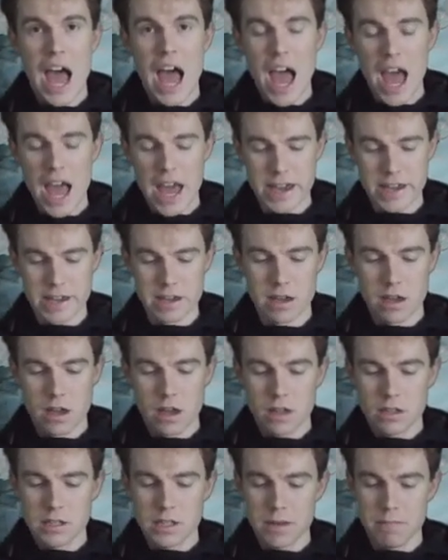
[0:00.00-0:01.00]
"Hey,"
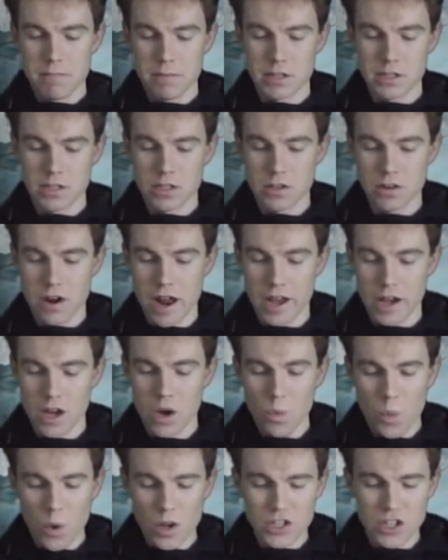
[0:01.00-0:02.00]
said Mr. Gregg,
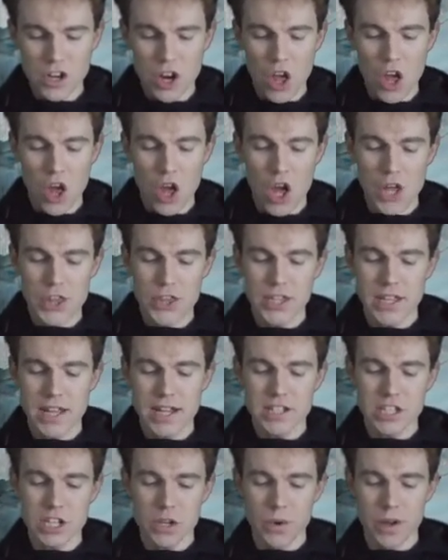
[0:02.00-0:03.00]
"what on earth are
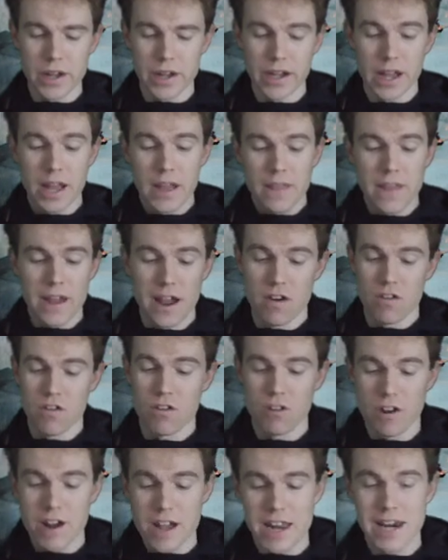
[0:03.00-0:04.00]
they doing? They are
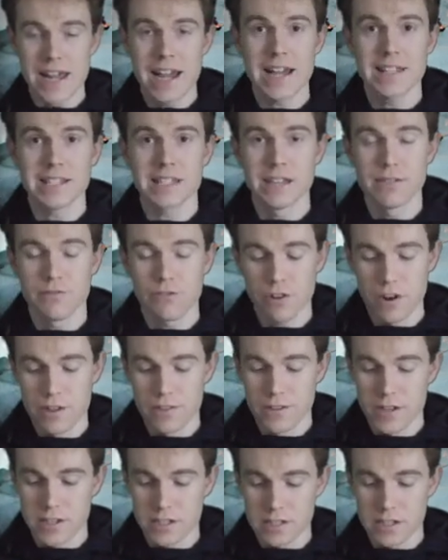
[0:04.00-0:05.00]
really asking for
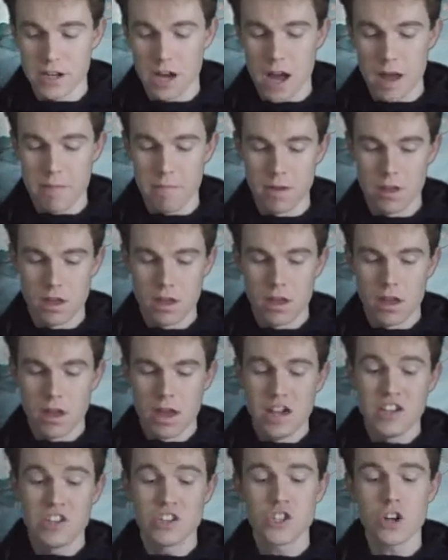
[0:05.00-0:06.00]
it this time."
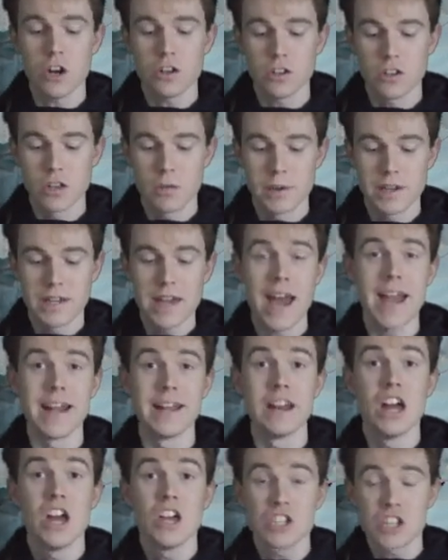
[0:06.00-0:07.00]
He shot at them
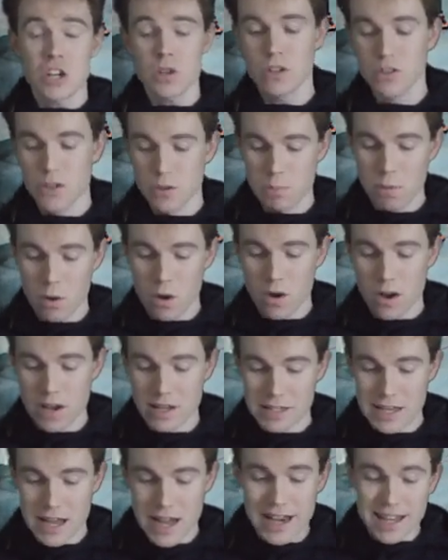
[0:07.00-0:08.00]
again. So did the
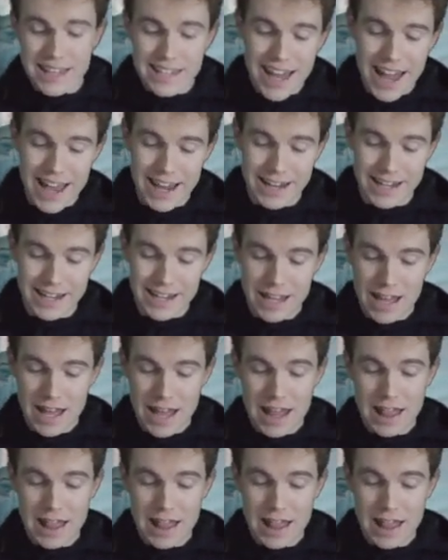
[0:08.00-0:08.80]
boys, and again